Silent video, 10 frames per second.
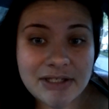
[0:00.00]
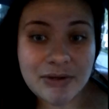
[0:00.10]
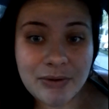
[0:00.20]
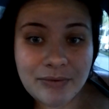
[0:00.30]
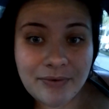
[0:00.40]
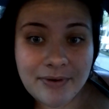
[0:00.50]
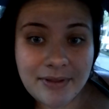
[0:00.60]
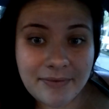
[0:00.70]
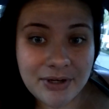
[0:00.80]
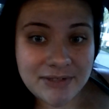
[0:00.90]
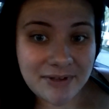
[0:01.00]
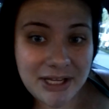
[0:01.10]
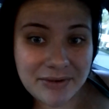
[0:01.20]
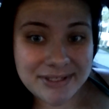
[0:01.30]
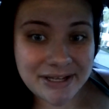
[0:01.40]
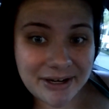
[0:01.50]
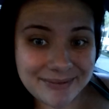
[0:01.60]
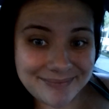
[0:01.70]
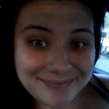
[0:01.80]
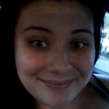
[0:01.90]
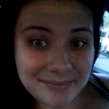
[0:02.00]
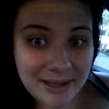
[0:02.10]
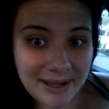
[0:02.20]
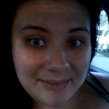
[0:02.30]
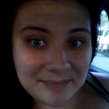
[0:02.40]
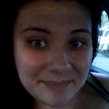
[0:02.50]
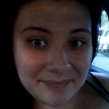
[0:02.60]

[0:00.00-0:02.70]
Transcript: tuned for the first video to start. Bye.